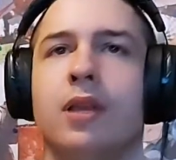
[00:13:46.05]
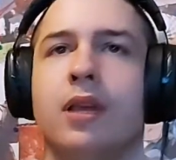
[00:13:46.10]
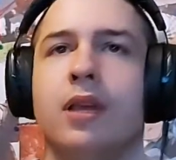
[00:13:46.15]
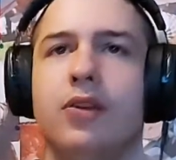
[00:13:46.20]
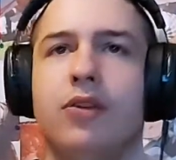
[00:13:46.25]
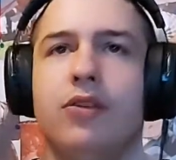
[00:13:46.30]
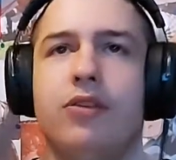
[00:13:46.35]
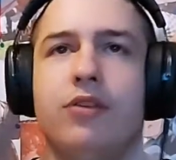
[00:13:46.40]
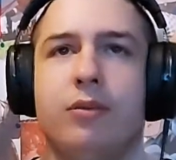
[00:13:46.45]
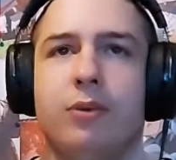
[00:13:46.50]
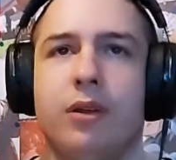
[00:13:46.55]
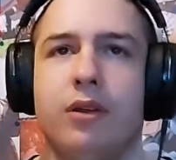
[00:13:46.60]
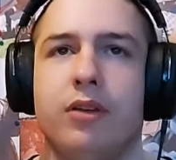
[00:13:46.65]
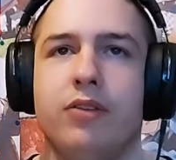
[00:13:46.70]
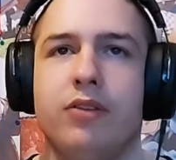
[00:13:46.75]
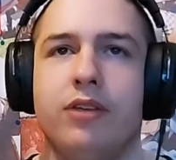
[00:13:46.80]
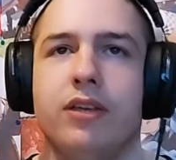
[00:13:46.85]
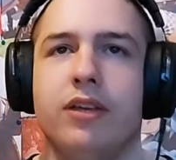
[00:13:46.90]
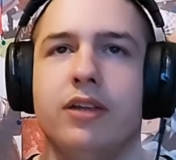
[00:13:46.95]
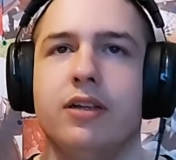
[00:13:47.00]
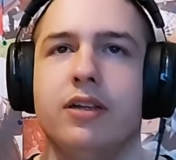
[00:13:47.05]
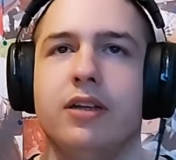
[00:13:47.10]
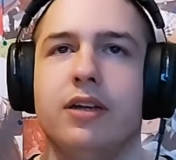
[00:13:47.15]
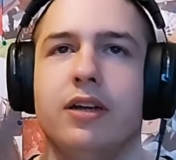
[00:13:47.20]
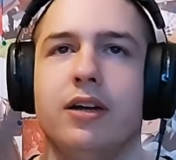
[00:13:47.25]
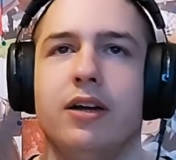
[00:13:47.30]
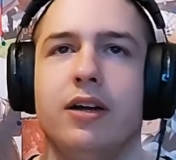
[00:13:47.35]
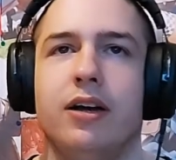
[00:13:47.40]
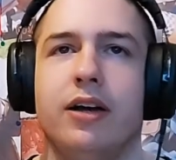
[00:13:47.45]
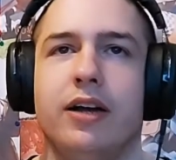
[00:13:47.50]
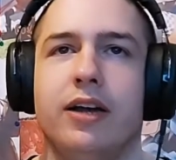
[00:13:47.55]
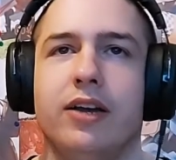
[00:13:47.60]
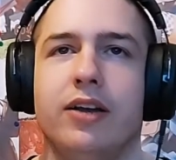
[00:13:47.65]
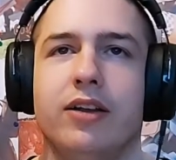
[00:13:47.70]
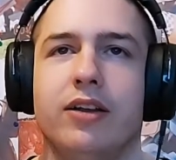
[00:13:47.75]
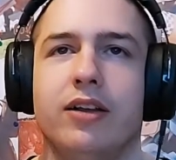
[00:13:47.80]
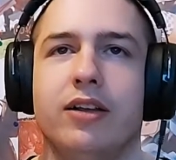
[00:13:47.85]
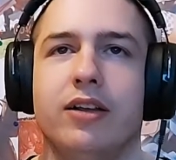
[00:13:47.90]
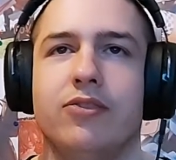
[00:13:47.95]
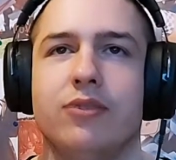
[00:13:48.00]
I do see humanity,
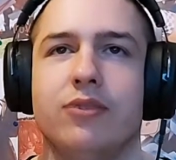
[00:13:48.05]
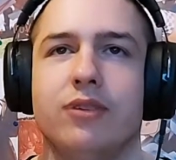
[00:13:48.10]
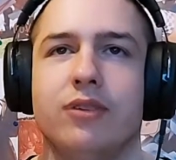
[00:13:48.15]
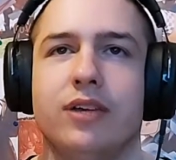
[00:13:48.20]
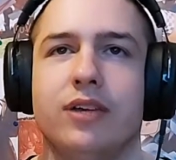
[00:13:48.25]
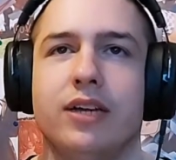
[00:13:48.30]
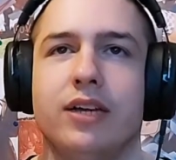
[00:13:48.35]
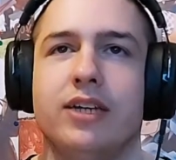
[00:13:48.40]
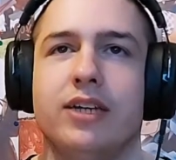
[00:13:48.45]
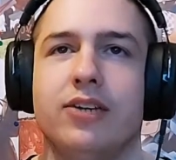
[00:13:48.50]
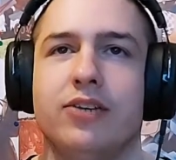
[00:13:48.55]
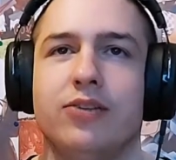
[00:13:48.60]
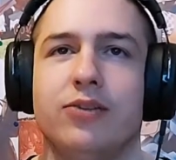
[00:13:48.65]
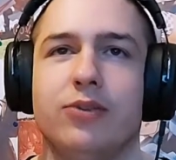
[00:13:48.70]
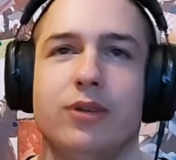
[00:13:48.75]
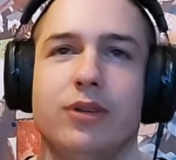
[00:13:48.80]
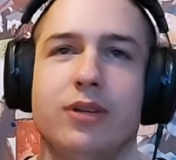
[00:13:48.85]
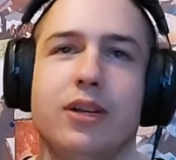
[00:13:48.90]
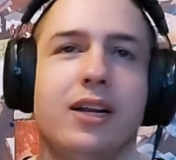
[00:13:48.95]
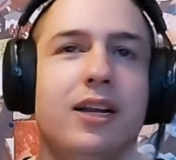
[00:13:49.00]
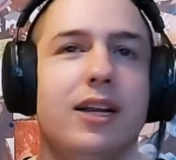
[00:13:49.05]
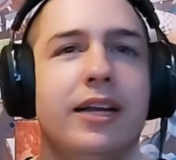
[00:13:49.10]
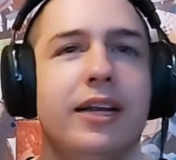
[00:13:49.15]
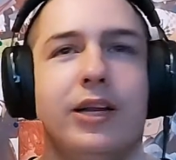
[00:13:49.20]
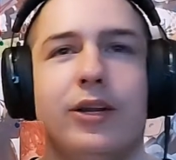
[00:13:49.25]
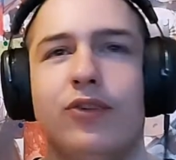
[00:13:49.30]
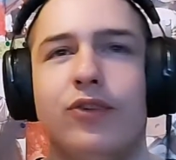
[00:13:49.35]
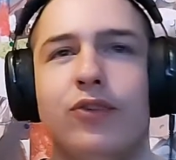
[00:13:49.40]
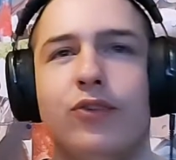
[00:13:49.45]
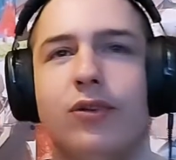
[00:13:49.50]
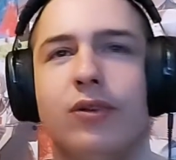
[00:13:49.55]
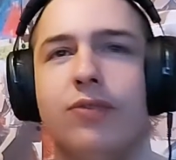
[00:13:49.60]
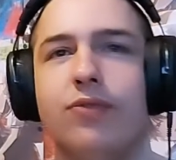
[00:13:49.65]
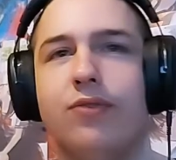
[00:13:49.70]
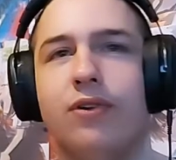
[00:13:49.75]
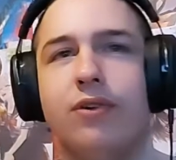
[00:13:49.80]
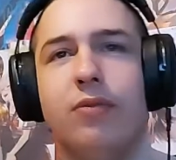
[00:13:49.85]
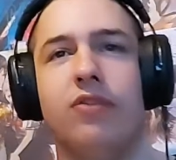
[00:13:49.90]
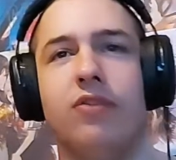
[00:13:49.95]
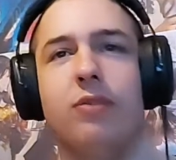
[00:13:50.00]
inherently dark and cruel, natural,
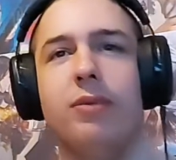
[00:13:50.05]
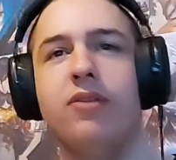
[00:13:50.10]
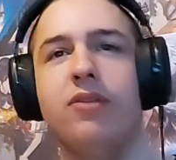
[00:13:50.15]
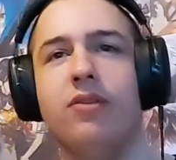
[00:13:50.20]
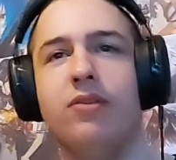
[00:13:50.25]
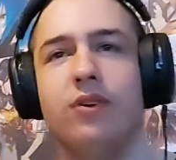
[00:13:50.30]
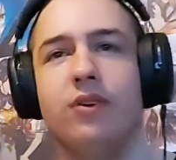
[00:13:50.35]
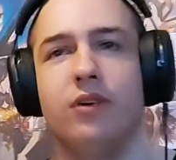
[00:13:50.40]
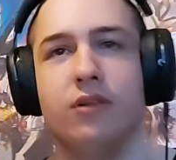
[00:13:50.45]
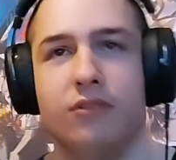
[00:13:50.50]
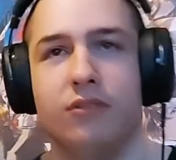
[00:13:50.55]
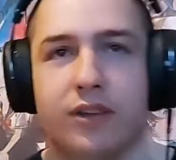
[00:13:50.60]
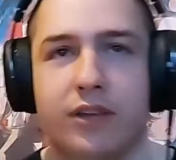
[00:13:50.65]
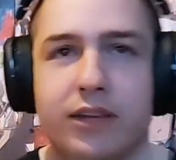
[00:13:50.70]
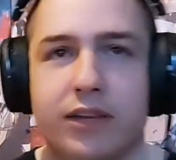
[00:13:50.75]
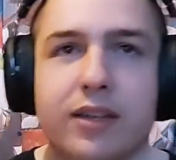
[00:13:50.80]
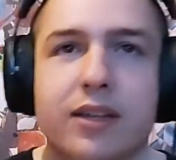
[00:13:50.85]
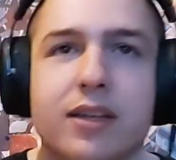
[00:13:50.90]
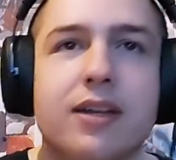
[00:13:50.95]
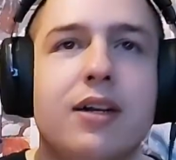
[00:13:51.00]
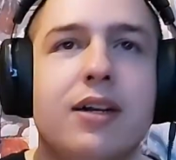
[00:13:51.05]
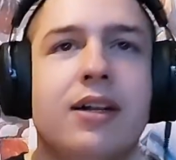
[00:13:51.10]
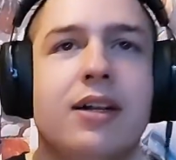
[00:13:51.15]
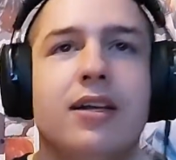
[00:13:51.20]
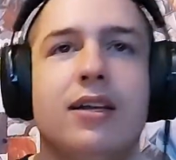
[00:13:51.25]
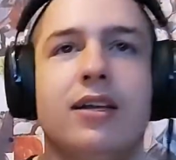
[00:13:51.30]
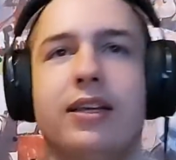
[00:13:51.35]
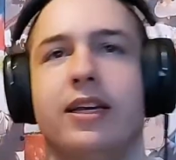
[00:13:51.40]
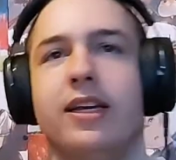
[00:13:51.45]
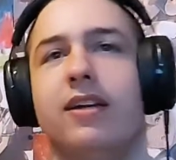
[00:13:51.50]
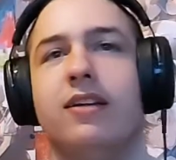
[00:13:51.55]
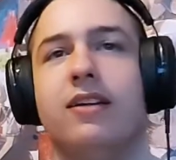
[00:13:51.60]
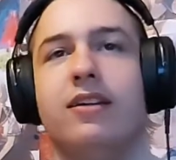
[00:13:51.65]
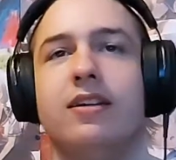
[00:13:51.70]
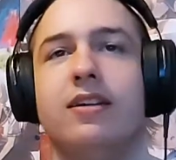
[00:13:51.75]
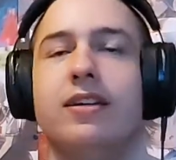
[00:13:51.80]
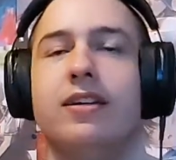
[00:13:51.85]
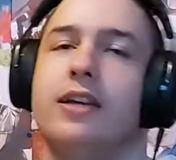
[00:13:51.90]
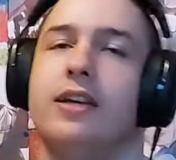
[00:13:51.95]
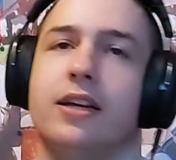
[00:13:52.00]
full of possibility for other side. Yeah,
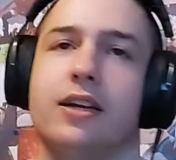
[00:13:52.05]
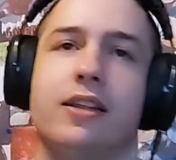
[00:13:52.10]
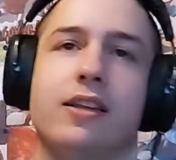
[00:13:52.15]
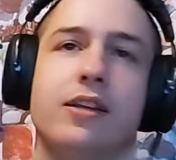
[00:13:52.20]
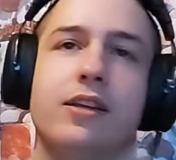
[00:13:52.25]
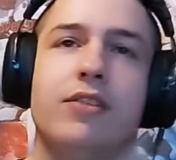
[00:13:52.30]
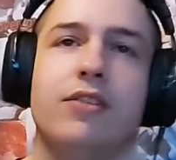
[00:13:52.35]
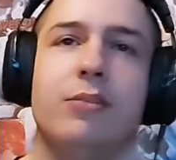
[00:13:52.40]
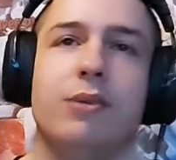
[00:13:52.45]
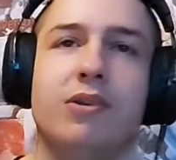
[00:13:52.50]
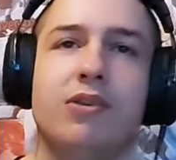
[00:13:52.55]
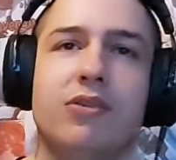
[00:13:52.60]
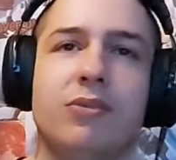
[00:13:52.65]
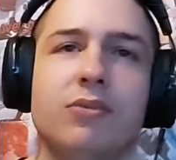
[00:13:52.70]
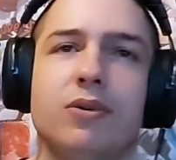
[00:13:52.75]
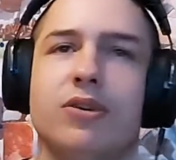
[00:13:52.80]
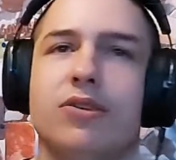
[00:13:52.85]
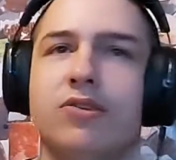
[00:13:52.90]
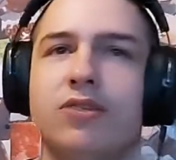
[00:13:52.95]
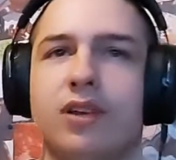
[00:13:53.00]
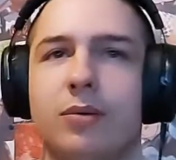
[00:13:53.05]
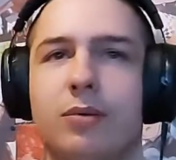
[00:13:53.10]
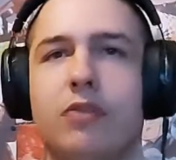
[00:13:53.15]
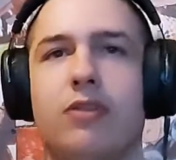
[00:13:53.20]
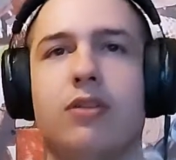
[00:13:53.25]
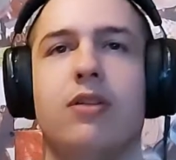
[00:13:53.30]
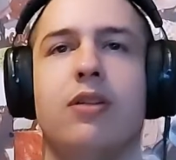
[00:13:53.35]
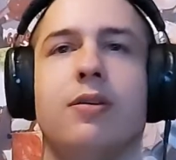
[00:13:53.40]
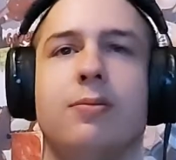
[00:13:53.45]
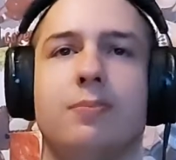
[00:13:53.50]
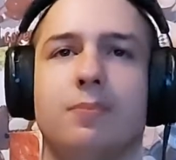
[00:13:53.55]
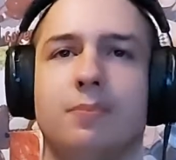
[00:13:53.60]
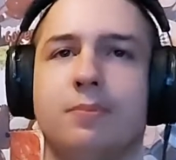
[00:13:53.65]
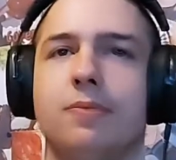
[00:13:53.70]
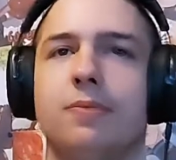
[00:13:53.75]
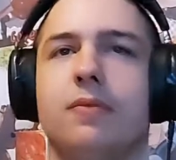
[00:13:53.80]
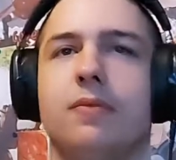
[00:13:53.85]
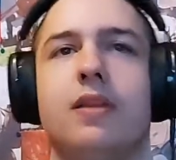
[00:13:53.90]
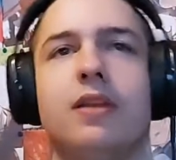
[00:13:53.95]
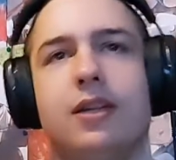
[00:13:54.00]
it's a mix of both, absolutely.
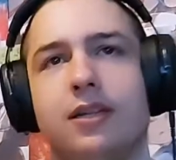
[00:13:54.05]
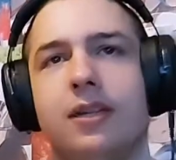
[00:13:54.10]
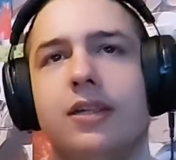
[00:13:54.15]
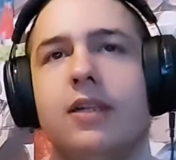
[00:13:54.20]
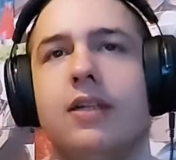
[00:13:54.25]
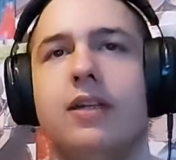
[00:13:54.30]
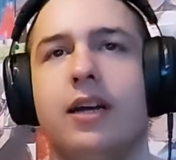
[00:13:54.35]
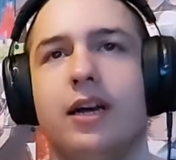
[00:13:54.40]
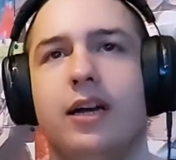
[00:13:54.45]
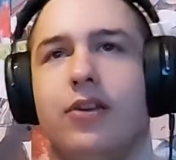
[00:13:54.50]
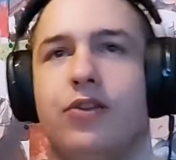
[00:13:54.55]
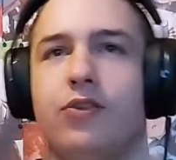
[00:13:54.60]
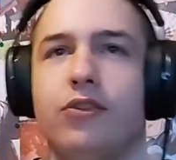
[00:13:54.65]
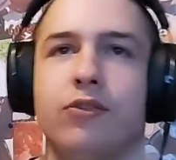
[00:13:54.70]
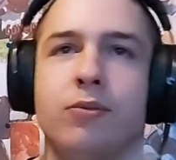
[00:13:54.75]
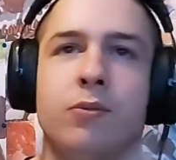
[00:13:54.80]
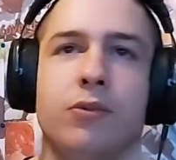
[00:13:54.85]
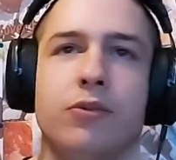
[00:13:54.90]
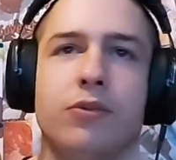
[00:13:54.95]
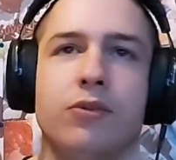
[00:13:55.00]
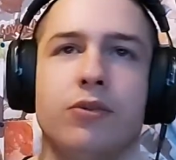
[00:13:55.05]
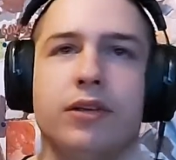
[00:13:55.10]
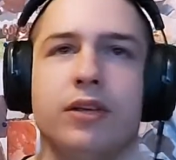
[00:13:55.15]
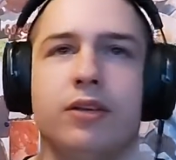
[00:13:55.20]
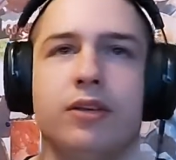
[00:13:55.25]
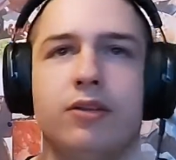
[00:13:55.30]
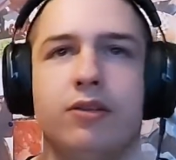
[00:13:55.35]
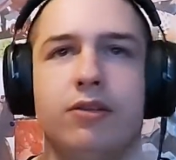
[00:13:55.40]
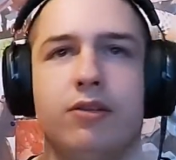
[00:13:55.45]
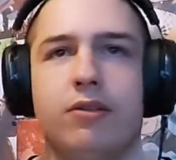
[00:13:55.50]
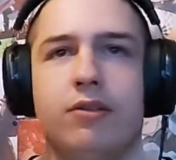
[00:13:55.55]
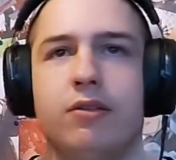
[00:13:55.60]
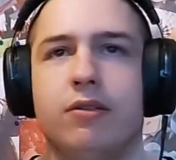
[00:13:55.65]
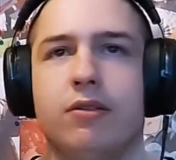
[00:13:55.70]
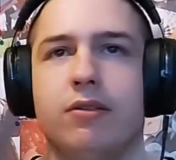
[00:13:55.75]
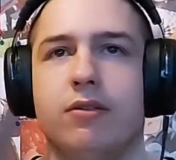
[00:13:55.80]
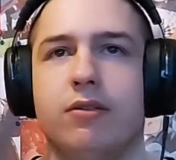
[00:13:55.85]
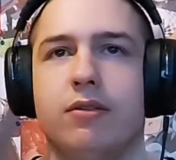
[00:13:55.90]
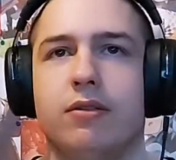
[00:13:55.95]
Are you judgmental? Yes.